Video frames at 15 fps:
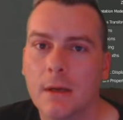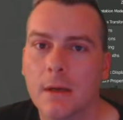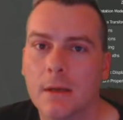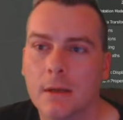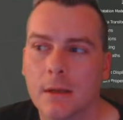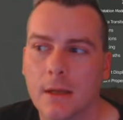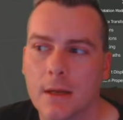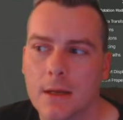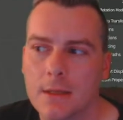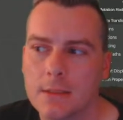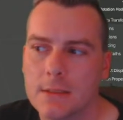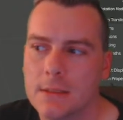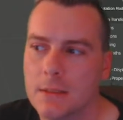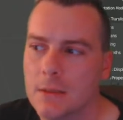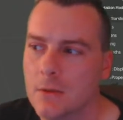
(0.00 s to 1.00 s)

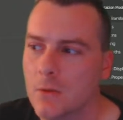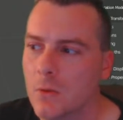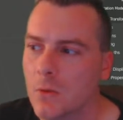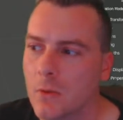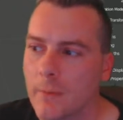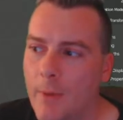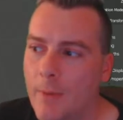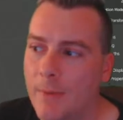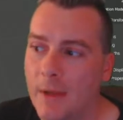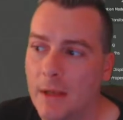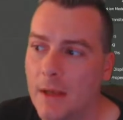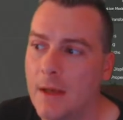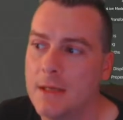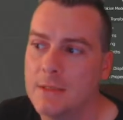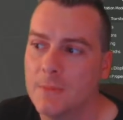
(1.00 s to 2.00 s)
glass, or it might be
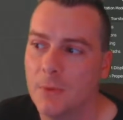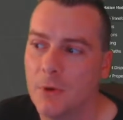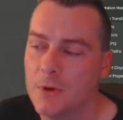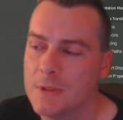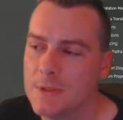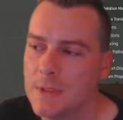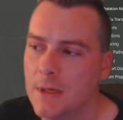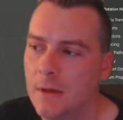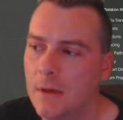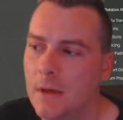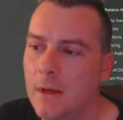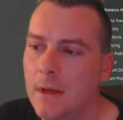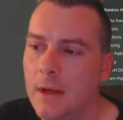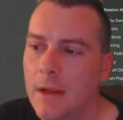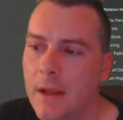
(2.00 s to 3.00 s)
glass Bacosta,
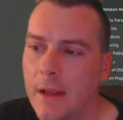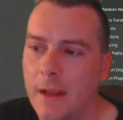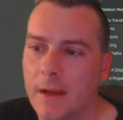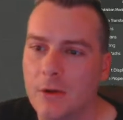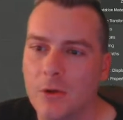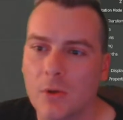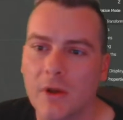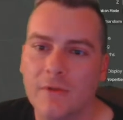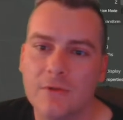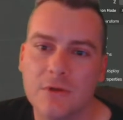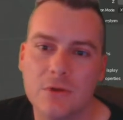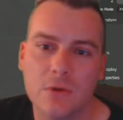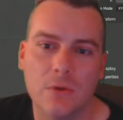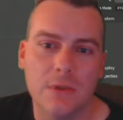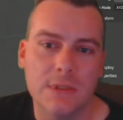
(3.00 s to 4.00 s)
and you'll have to
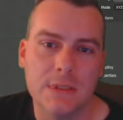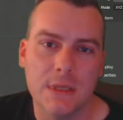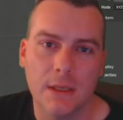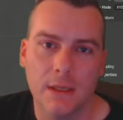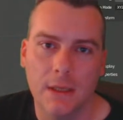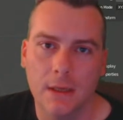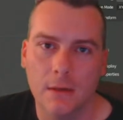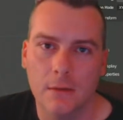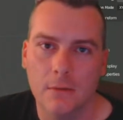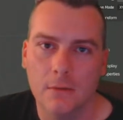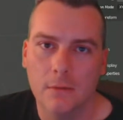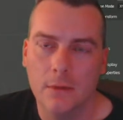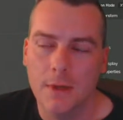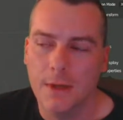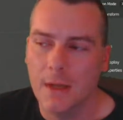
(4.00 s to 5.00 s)
do this again.
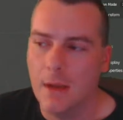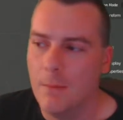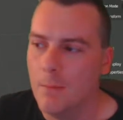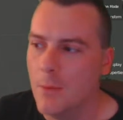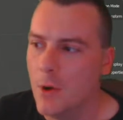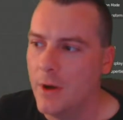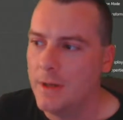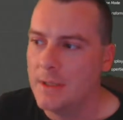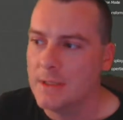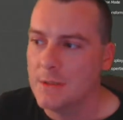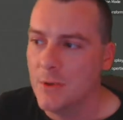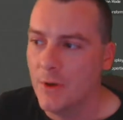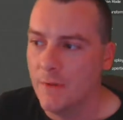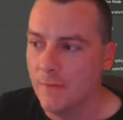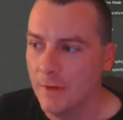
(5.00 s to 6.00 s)
Okay, mine does
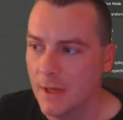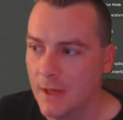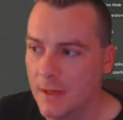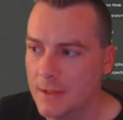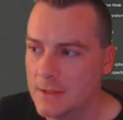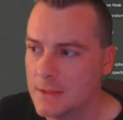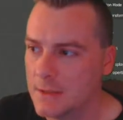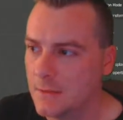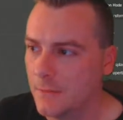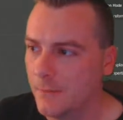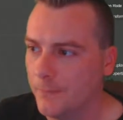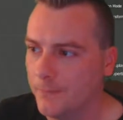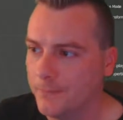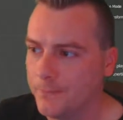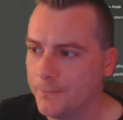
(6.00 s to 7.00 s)
not have glass,
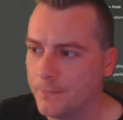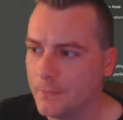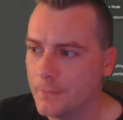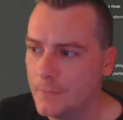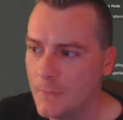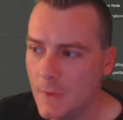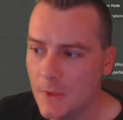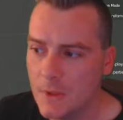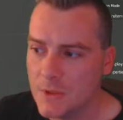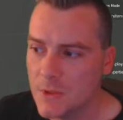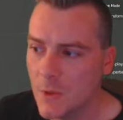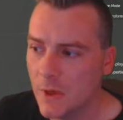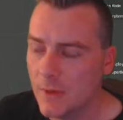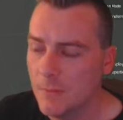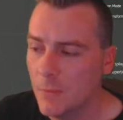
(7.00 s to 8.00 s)
so
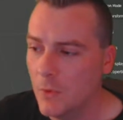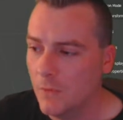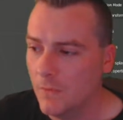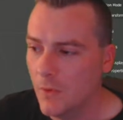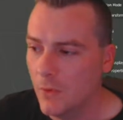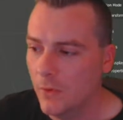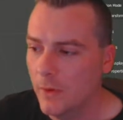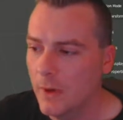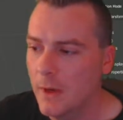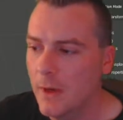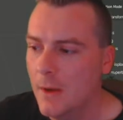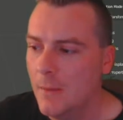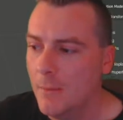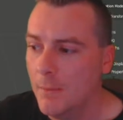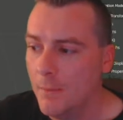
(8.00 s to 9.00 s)
I can move on.
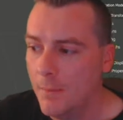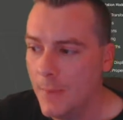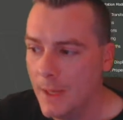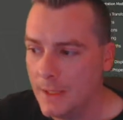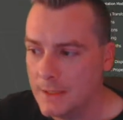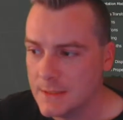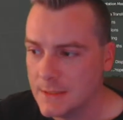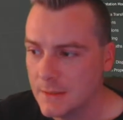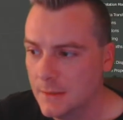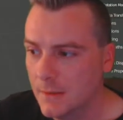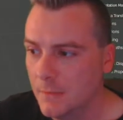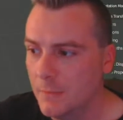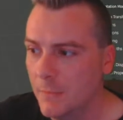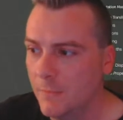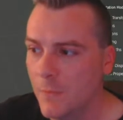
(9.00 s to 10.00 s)
But
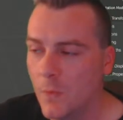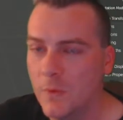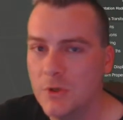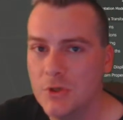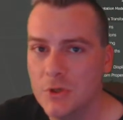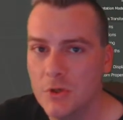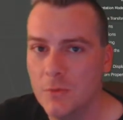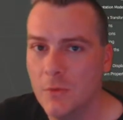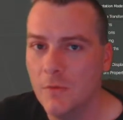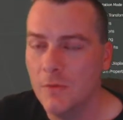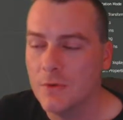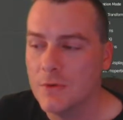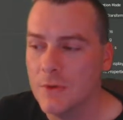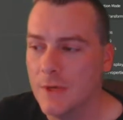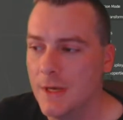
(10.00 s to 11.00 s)
before we do move
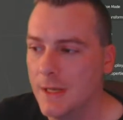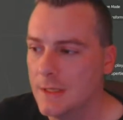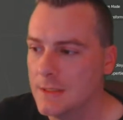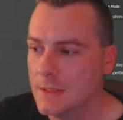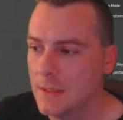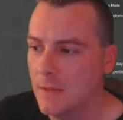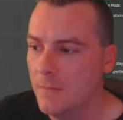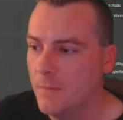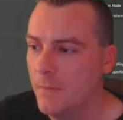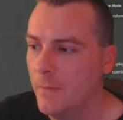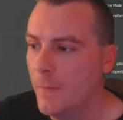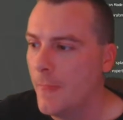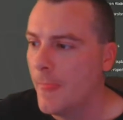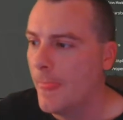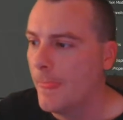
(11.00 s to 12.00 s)
on to the next sim,
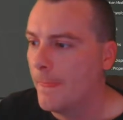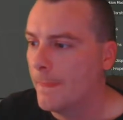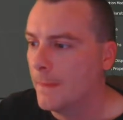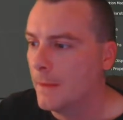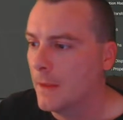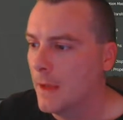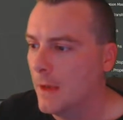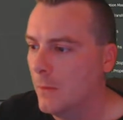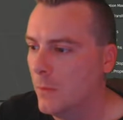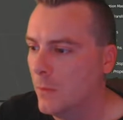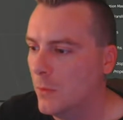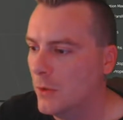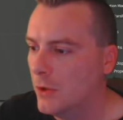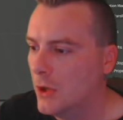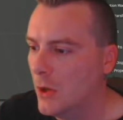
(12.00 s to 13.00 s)
okay, we
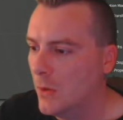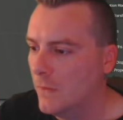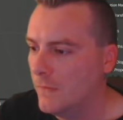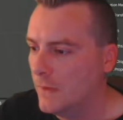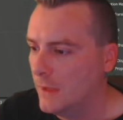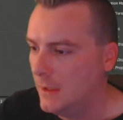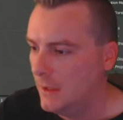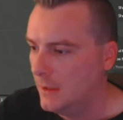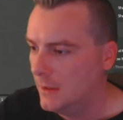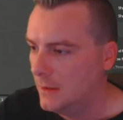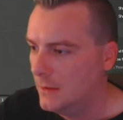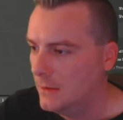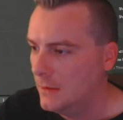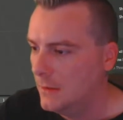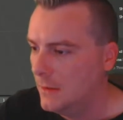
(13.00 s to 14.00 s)
want to go over
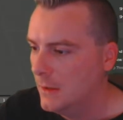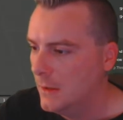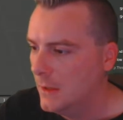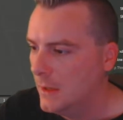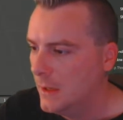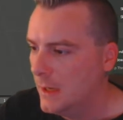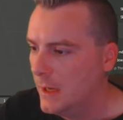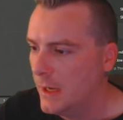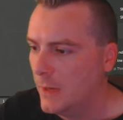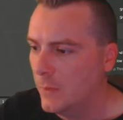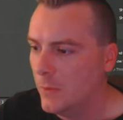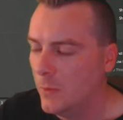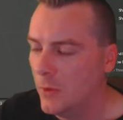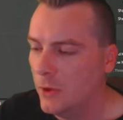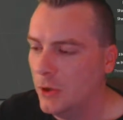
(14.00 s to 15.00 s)
here and we
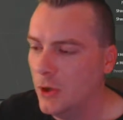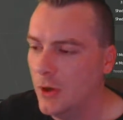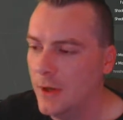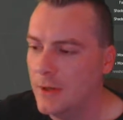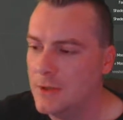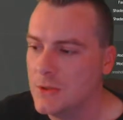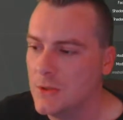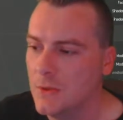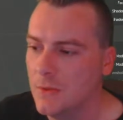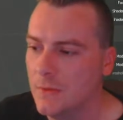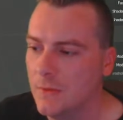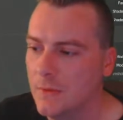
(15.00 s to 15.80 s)
want to go down to the